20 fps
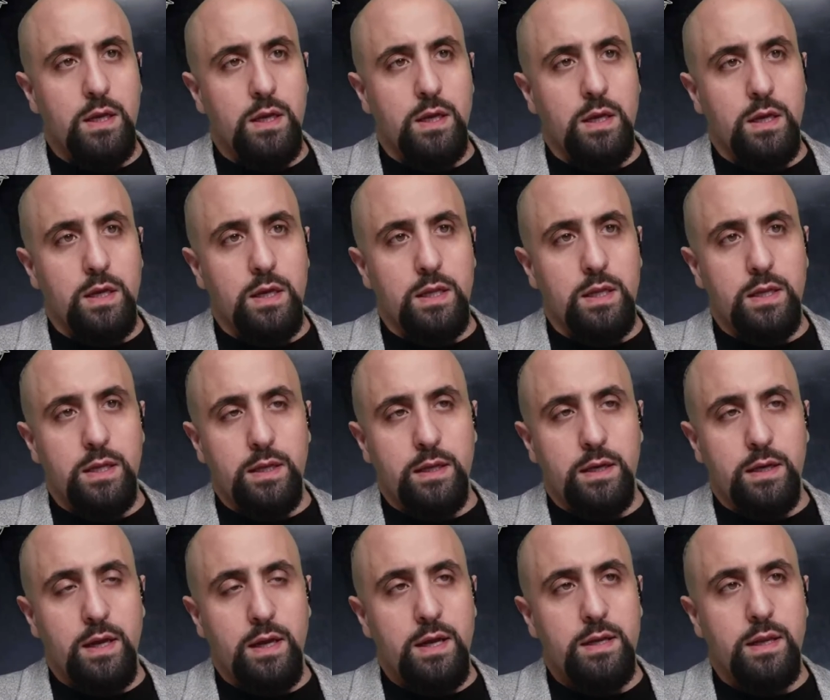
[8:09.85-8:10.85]
in
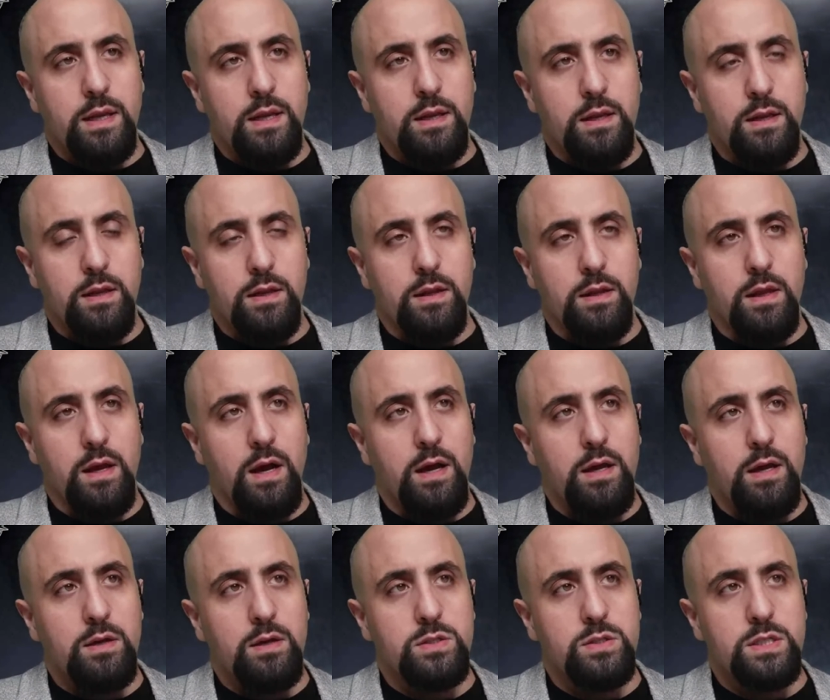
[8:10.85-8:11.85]
Iran and in the
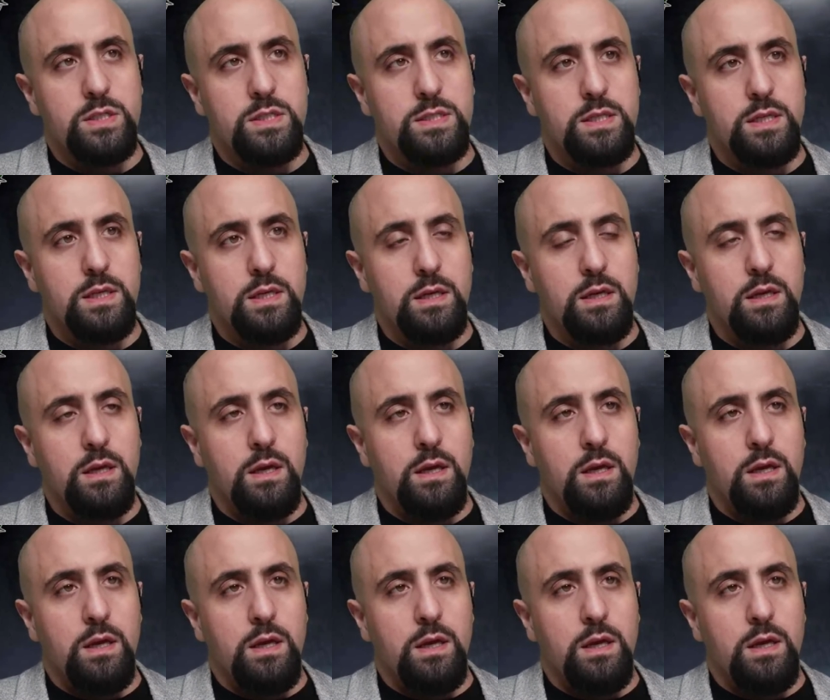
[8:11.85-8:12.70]
IRGC,